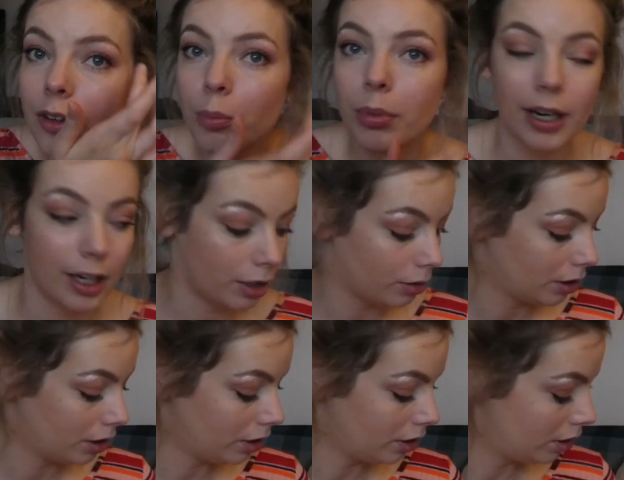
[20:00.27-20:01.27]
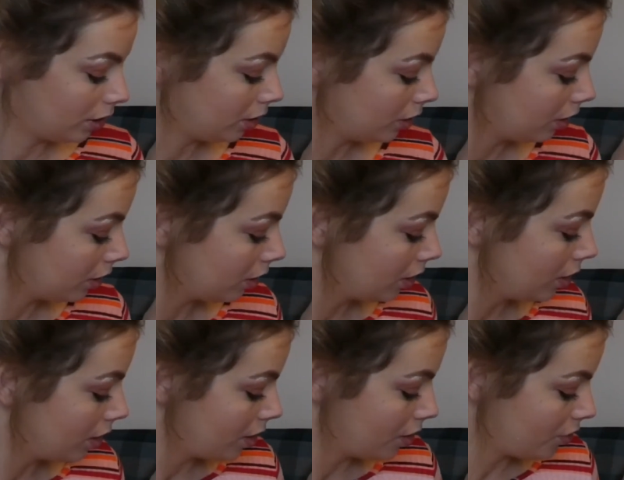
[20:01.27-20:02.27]
brow,
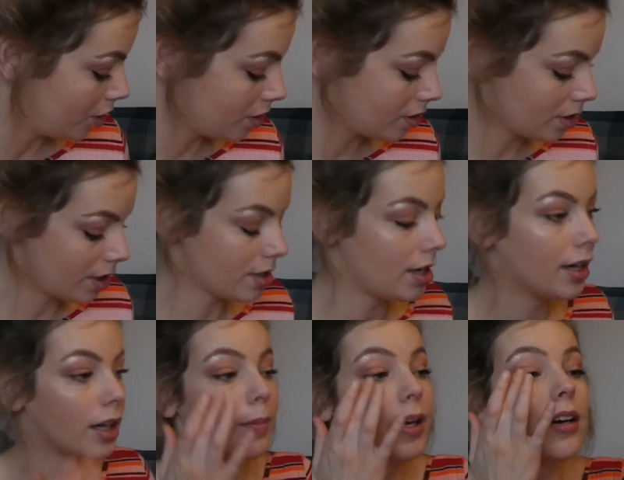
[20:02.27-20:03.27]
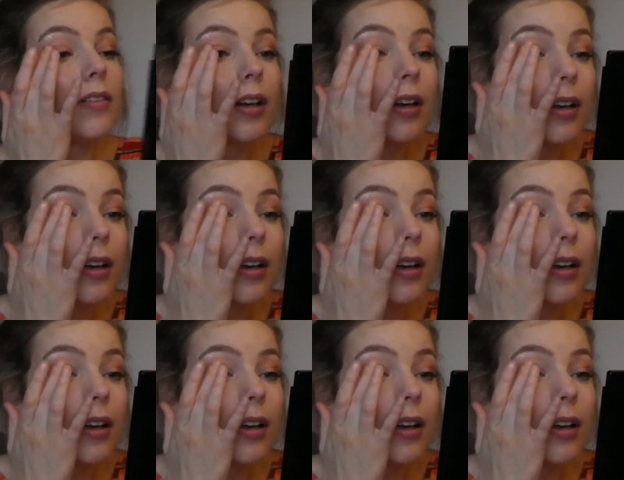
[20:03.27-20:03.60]
just as a little bit of a